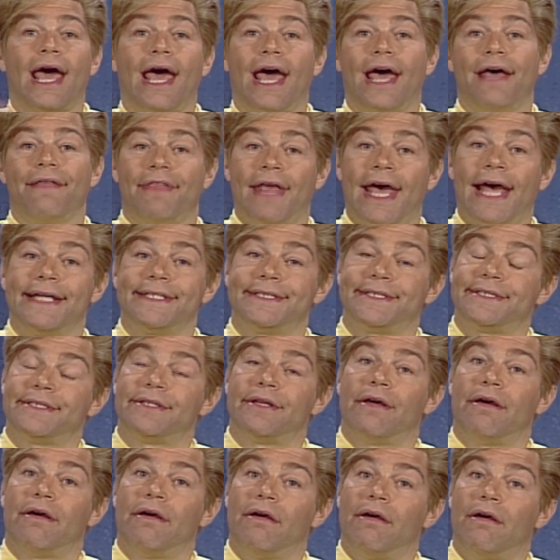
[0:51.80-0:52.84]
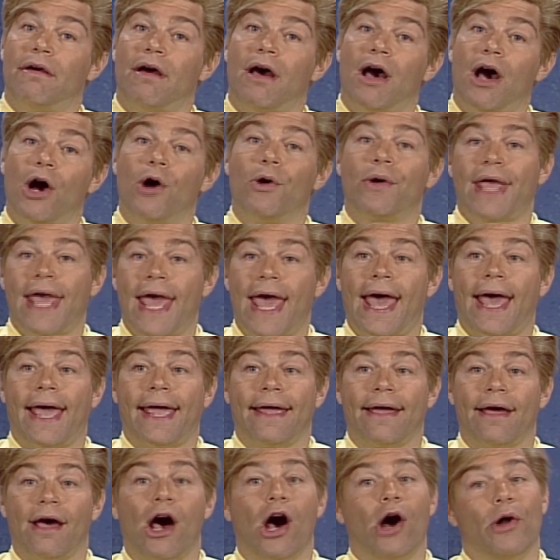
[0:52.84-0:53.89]
And that's
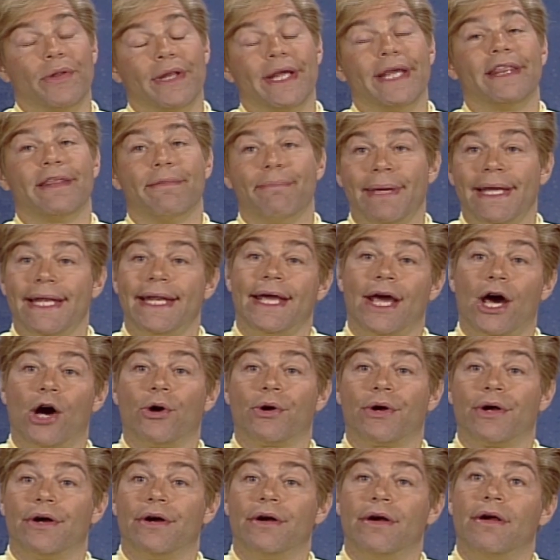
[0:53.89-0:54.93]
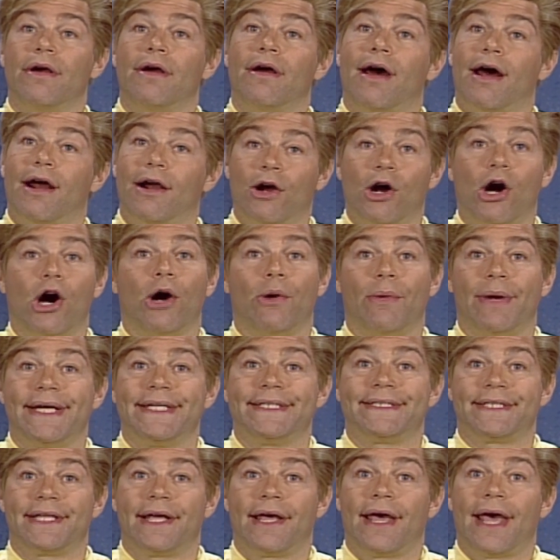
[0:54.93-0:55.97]
okay. Only the mediocre are
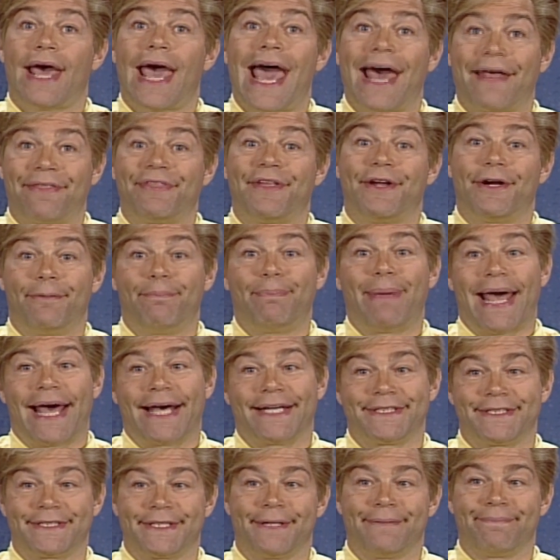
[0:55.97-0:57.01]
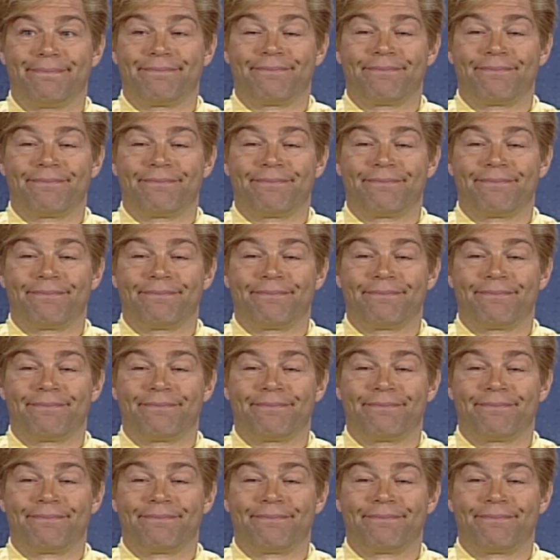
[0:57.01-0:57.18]
always at their best.